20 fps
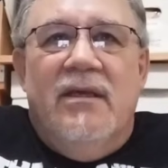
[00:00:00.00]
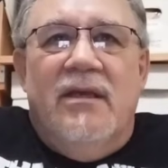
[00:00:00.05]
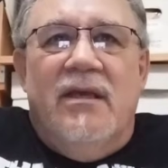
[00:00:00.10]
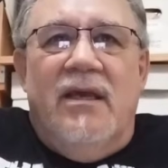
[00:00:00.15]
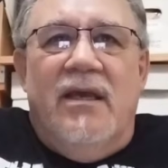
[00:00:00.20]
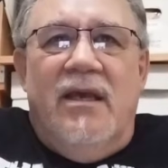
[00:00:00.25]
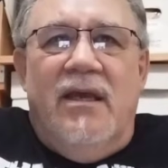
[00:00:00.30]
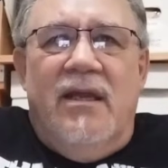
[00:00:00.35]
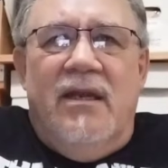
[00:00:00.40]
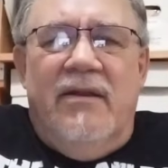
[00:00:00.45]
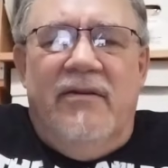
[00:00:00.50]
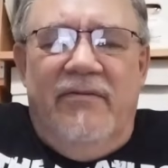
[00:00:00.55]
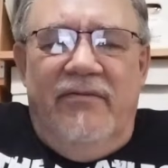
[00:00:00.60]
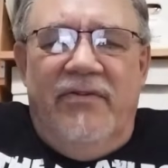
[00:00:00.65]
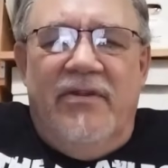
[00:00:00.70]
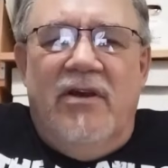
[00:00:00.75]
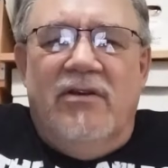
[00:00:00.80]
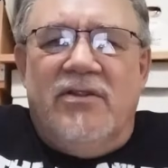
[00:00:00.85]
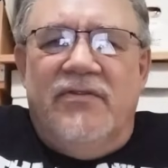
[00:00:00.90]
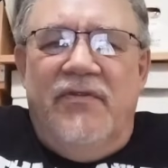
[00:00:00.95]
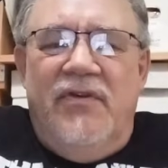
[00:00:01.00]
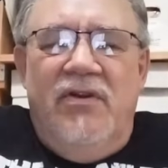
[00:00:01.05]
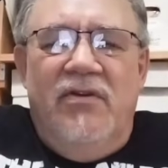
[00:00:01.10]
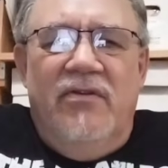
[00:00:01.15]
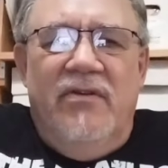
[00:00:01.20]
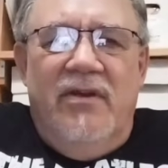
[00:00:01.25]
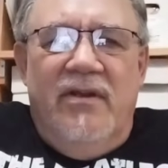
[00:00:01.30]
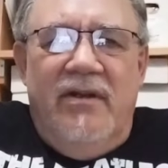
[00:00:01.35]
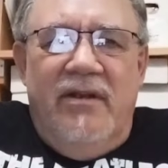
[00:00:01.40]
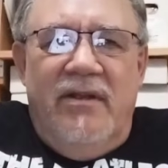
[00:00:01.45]
and those of you
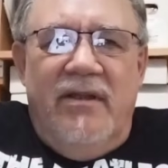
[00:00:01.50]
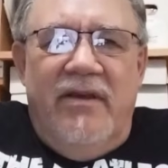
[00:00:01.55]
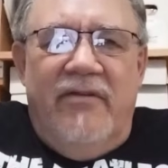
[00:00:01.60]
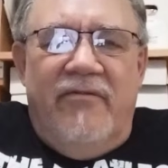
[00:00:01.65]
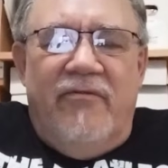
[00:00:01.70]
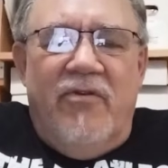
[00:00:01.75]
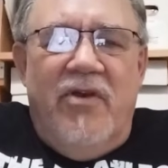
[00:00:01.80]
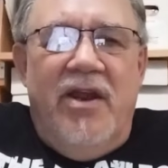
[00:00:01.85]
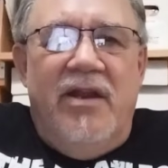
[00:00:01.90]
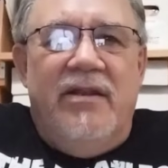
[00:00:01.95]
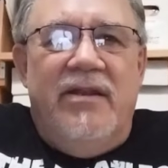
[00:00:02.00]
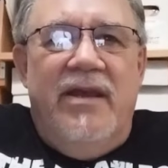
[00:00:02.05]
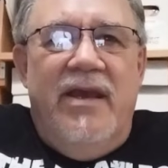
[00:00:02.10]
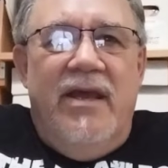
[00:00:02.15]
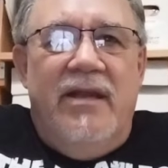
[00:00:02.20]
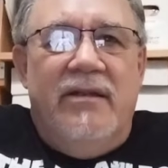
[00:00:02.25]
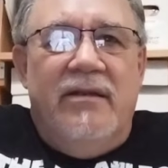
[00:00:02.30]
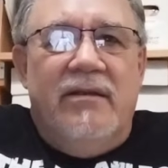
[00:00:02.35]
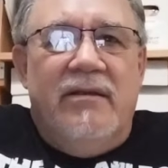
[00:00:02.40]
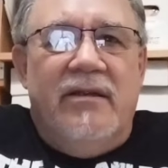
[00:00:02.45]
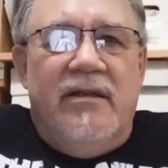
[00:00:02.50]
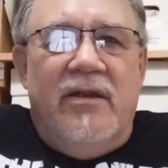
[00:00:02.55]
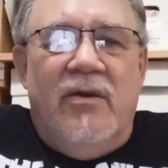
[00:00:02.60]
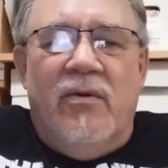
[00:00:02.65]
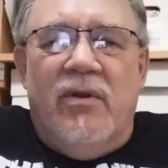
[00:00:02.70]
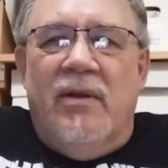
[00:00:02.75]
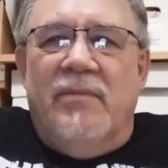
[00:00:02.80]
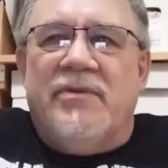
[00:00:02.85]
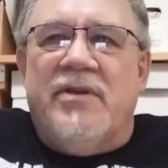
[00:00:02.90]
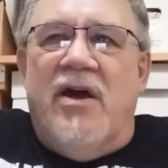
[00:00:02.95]
that have read that know what
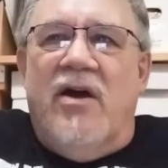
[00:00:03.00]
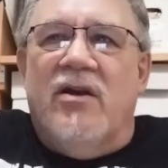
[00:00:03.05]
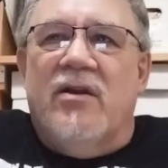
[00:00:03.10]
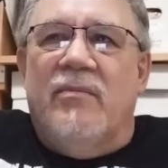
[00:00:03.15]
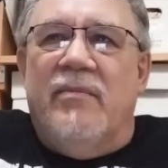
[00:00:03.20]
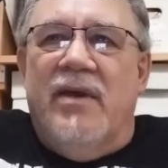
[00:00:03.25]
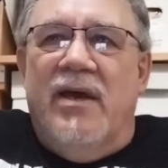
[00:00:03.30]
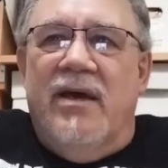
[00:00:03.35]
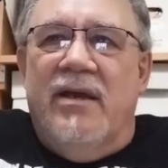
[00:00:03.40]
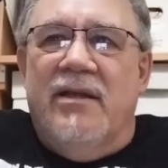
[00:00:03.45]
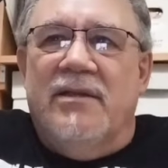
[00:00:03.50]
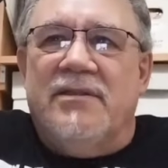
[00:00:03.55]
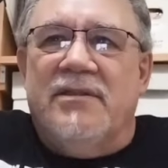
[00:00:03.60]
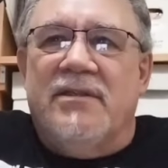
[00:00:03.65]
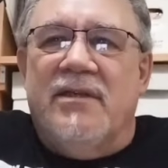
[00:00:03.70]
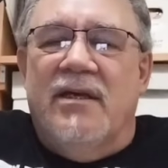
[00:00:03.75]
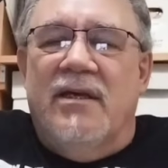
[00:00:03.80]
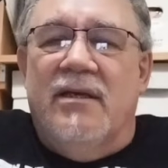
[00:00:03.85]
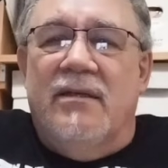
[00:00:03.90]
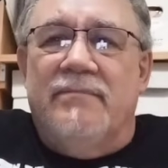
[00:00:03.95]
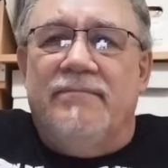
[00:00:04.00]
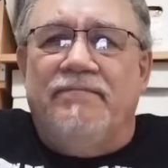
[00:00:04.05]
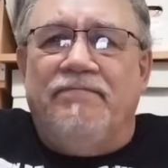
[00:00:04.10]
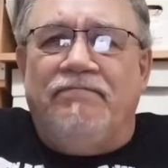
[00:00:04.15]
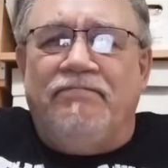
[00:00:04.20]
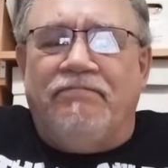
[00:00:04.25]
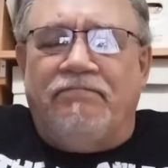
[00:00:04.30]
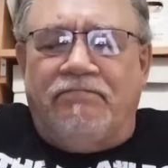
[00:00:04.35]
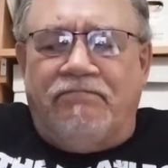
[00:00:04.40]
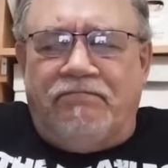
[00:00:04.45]
I'm talking about. It's I
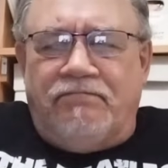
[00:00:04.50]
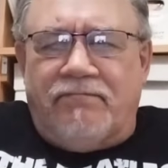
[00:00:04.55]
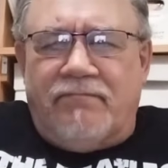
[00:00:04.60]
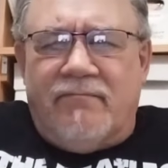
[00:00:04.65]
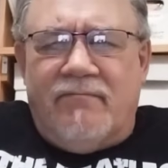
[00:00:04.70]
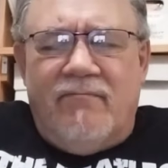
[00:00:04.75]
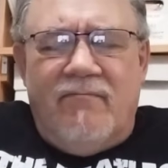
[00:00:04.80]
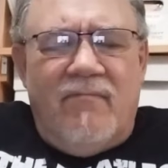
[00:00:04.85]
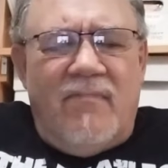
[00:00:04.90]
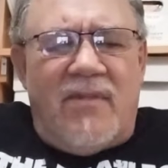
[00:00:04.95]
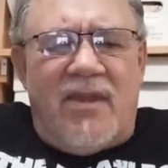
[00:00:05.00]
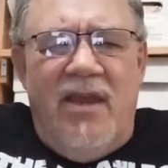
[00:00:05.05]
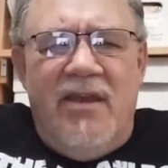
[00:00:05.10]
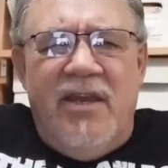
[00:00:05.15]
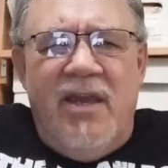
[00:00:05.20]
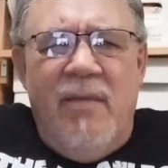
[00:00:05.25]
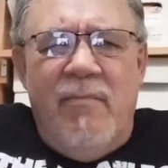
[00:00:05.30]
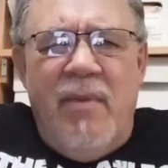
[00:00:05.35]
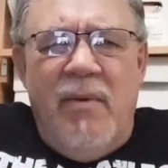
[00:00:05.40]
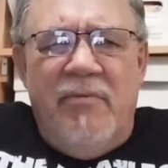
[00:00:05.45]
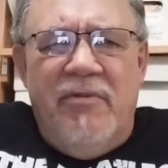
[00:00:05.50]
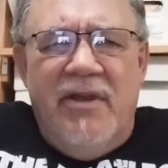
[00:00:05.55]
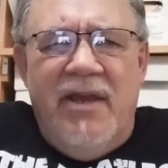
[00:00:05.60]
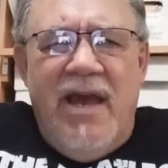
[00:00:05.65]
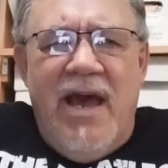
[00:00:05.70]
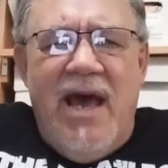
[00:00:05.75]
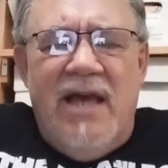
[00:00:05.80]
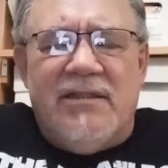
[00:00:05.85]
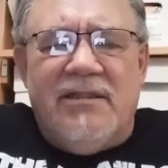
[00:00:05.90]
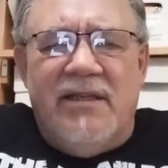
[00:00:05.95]
can't remember the
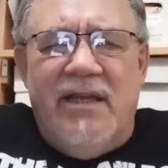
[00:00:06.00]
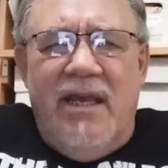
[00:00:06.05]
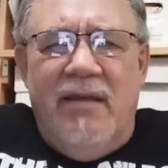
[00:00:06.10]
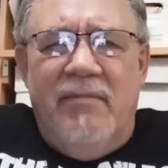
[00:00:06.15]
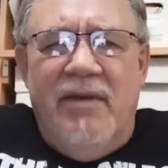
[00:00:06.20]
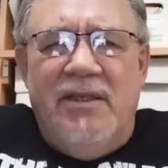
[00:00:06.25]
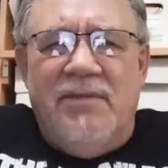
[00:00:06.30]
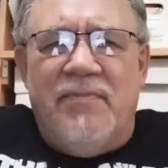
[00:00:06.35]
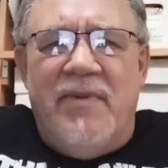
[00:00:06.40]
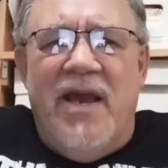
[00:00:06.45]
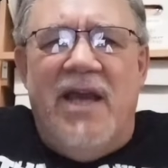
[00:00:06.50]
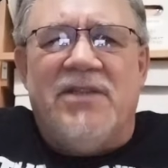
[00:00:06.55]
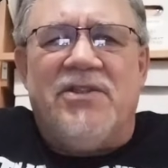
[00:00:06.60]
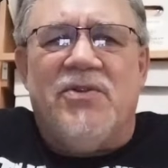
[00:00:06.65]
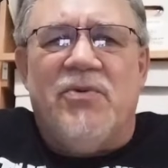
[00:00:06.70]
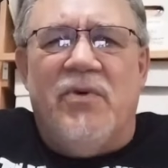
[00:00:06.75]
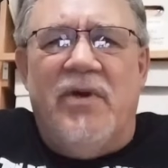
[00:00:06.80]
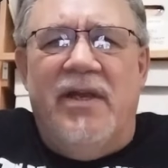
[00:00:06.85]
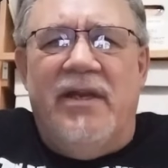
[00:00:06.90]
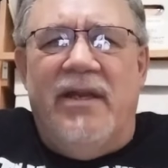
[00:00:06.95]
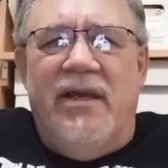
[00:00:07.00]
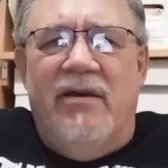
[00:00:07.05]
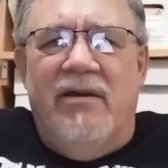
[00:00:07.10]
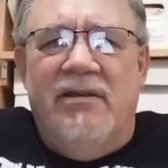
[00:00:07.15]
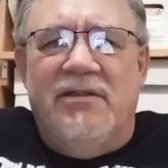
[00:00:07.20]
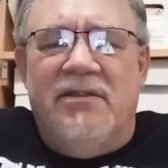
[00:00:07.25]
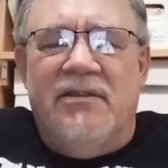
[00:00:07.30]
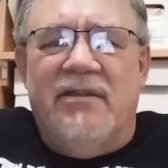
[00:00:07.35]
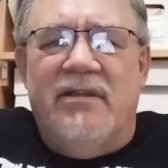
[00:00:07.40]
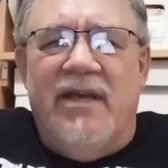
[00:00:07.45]
guy's name. He's passed away now.
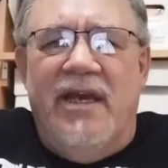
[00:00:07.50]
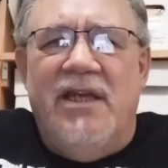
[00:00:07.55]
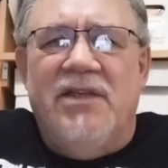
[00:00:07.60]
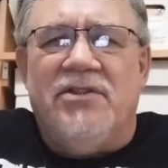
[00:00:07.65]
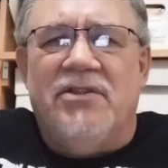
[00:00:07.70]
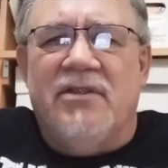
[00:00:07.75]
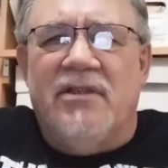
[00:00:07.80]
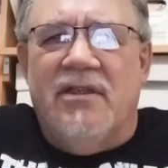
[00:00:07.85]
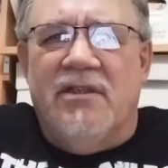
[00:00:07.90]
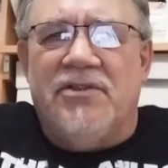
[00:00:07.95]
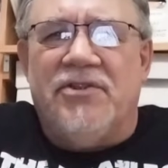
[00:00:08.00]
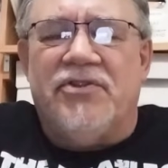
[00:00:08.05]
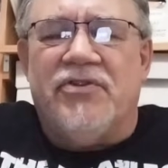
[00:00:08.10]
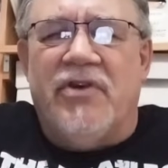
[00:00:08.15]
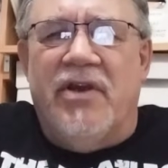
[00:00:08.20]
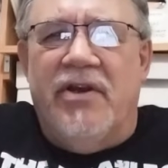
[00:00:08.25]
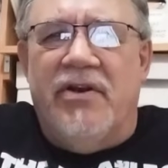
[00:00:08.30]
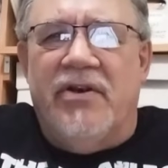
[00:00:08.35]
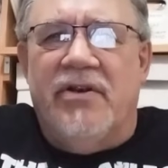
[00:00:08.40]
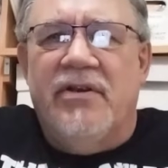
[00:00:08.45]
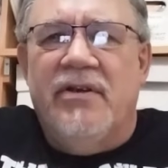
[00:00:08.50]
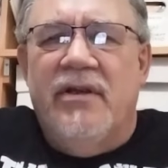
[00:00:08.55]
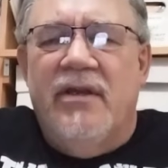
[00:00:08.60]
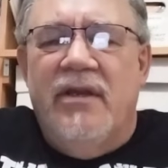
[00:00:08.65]
He's an Asian illustrator,